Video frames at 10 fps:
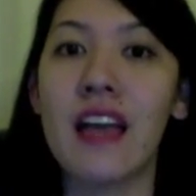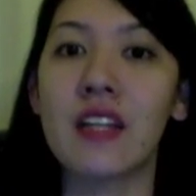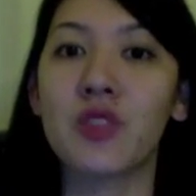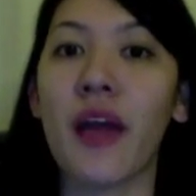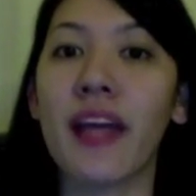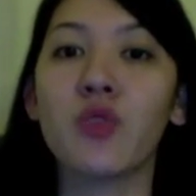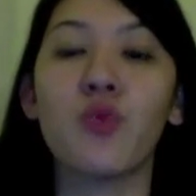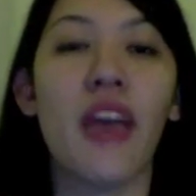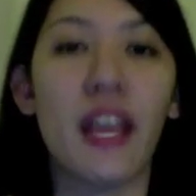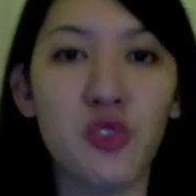tried
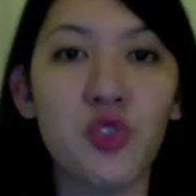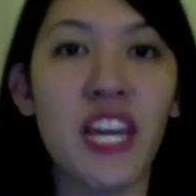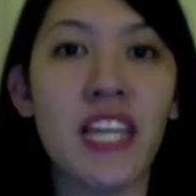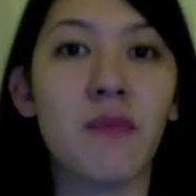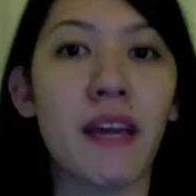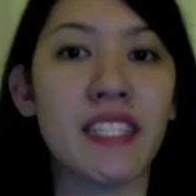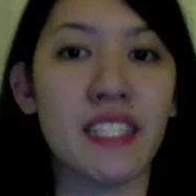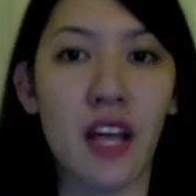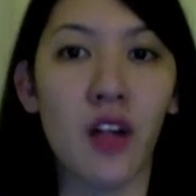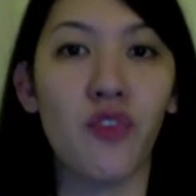to educate
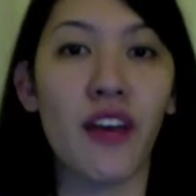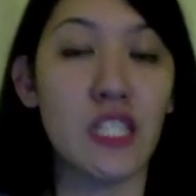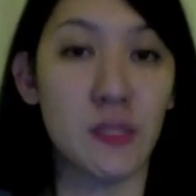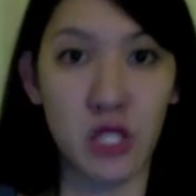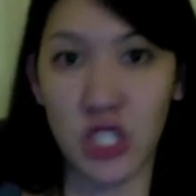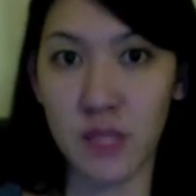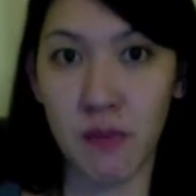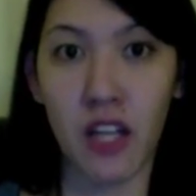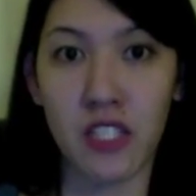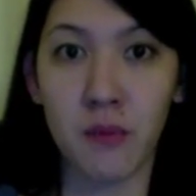myself as much as
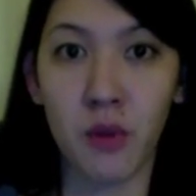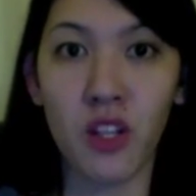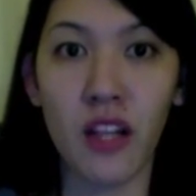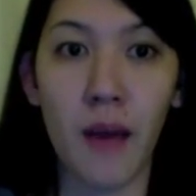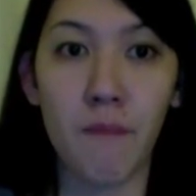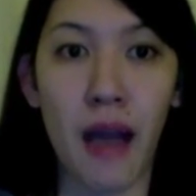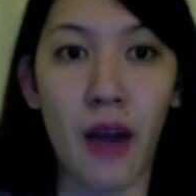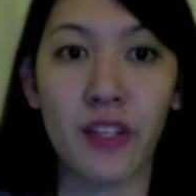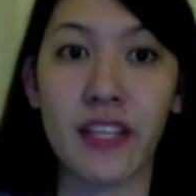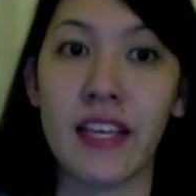possible
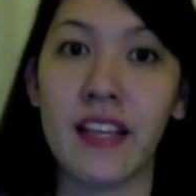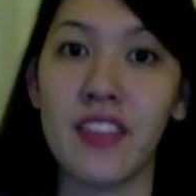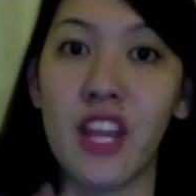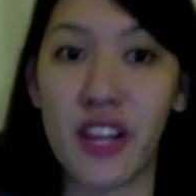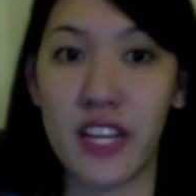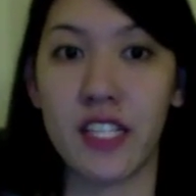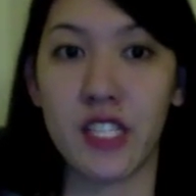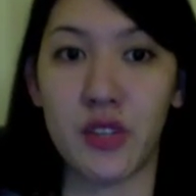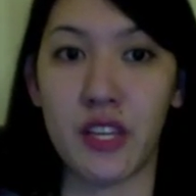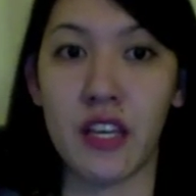about their
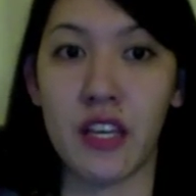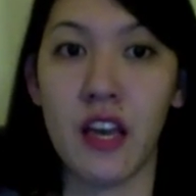industry.